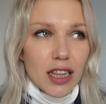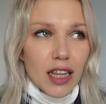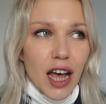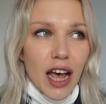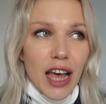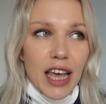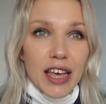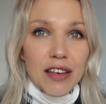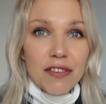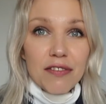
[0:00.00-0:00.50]

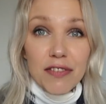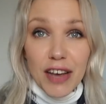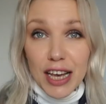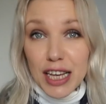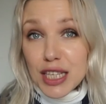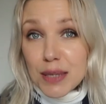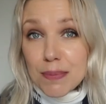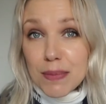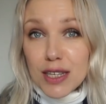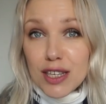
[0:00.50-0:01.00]
like
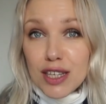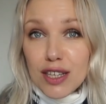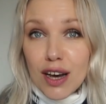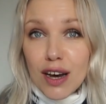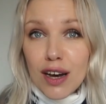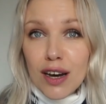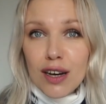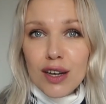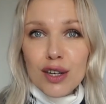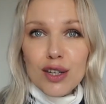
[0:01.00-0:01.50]
face
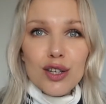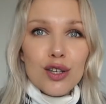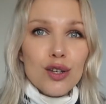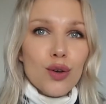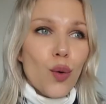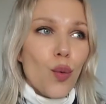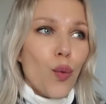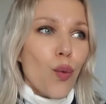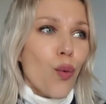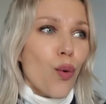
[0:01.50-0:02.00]
massage
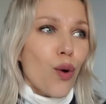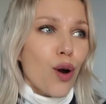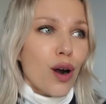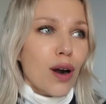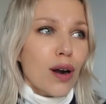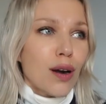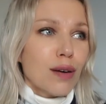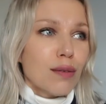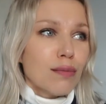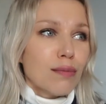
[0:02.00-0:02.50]

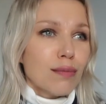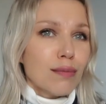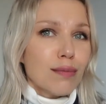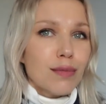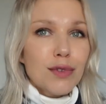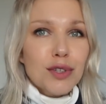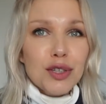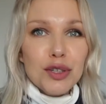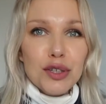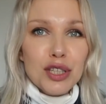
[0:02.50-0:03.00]
or
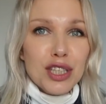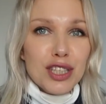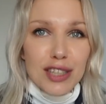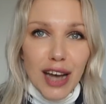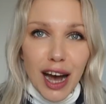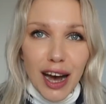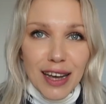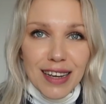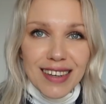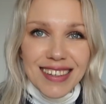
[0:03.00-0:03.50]
good
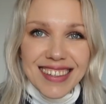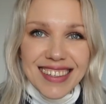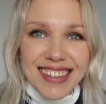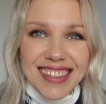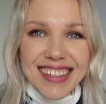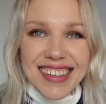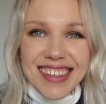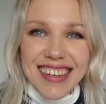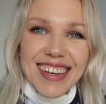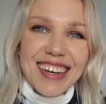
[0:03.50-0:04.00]
diet.
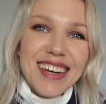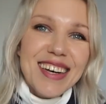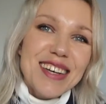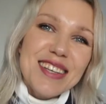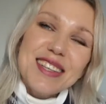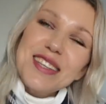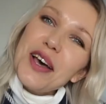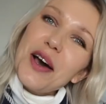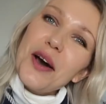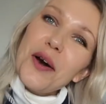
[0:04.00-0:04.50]

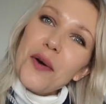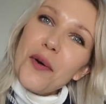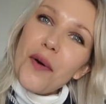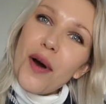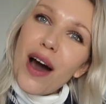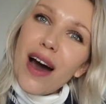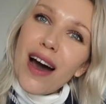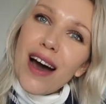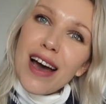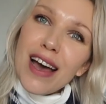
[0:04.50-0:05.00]
So
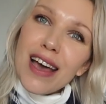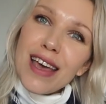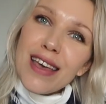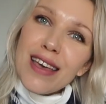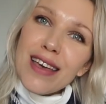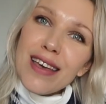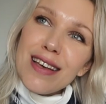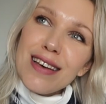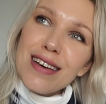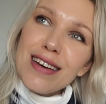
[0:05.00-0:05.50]

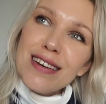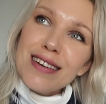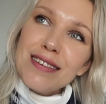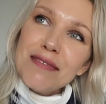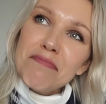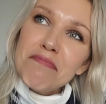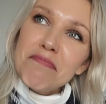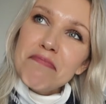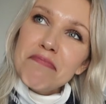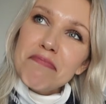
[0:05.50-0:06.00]

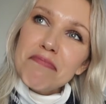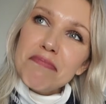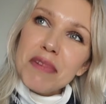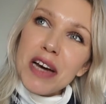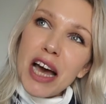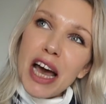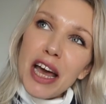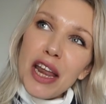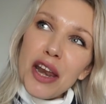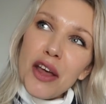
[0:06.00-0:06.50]
I
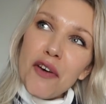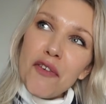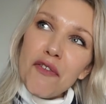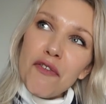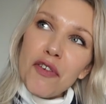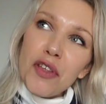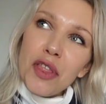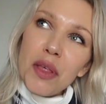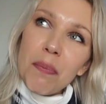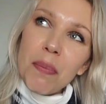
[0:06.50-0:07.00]
kind of
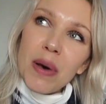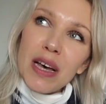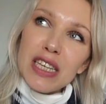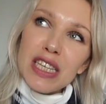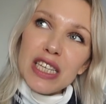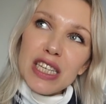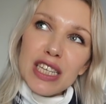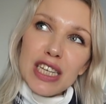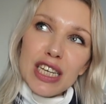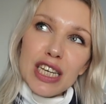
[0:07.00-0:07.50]
for the
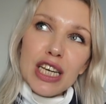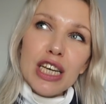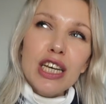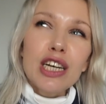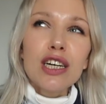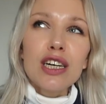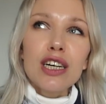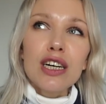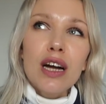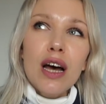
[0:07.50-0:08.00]
past
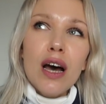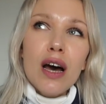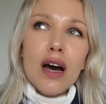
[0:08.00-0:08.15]
year